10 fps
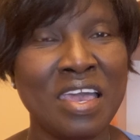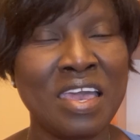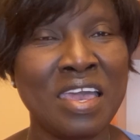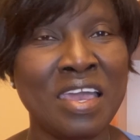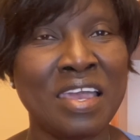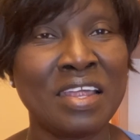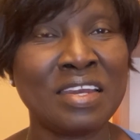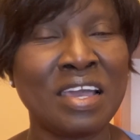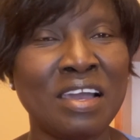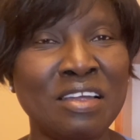
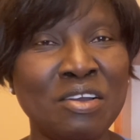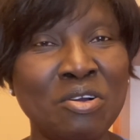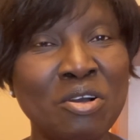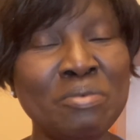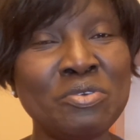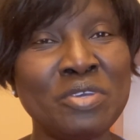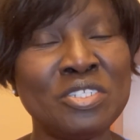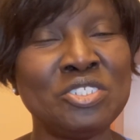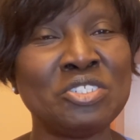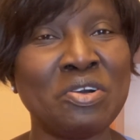and I hope you
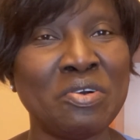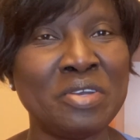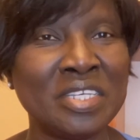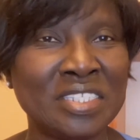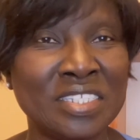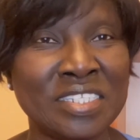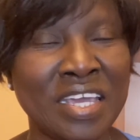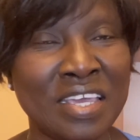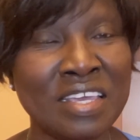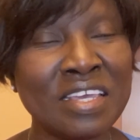enjoy the
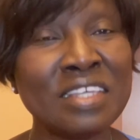day.